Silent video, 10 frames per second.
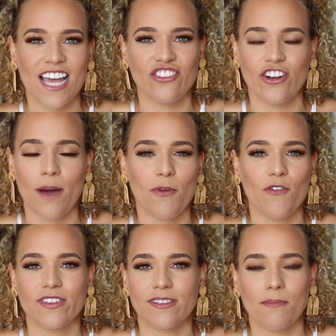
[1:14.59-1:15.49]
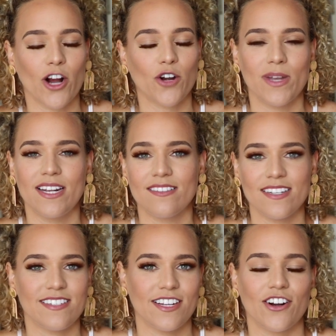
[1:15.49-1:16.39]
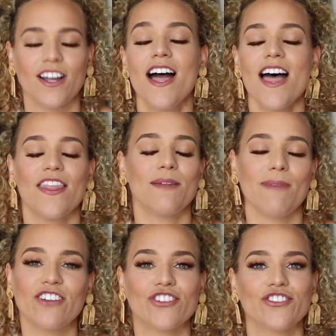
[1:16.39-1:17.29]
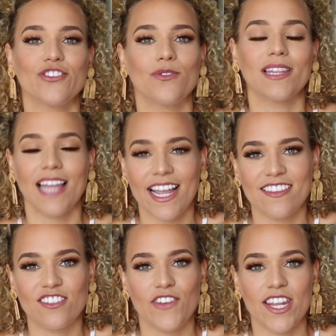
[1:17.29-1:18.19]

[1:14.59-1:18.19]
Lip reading: catching up over some margaritas at dinner, then make sure to like this